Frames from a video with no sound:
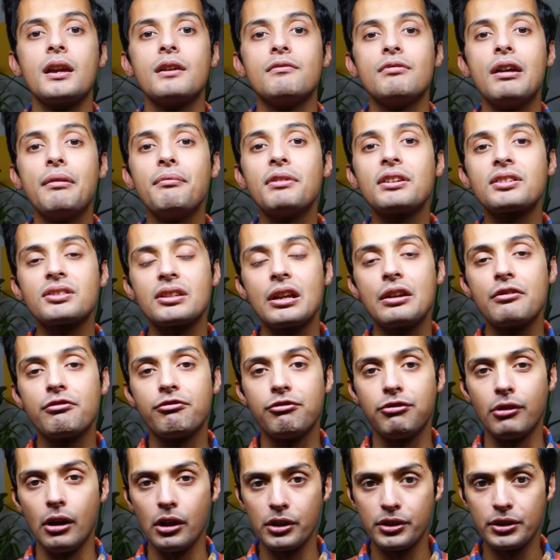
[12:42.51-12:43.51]
When we say
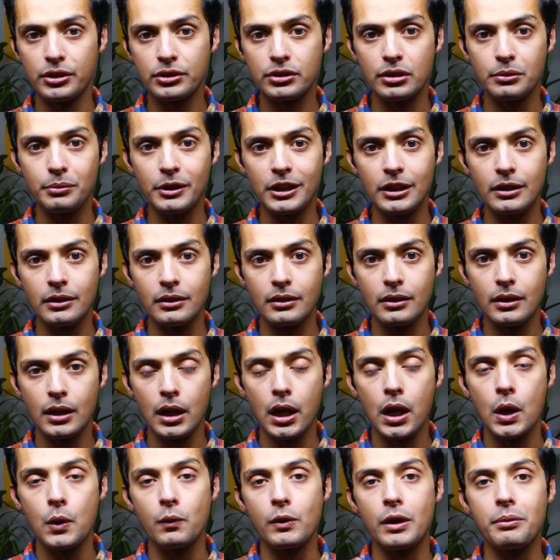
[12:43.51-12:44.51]
father to be,
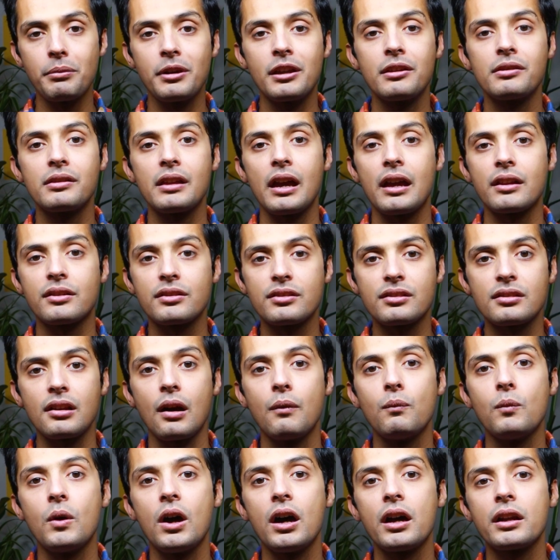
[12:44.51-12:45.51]
we mean that
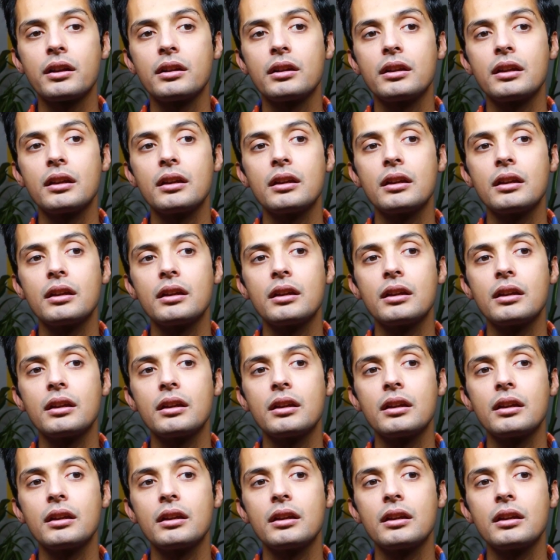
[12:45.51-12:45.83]
someone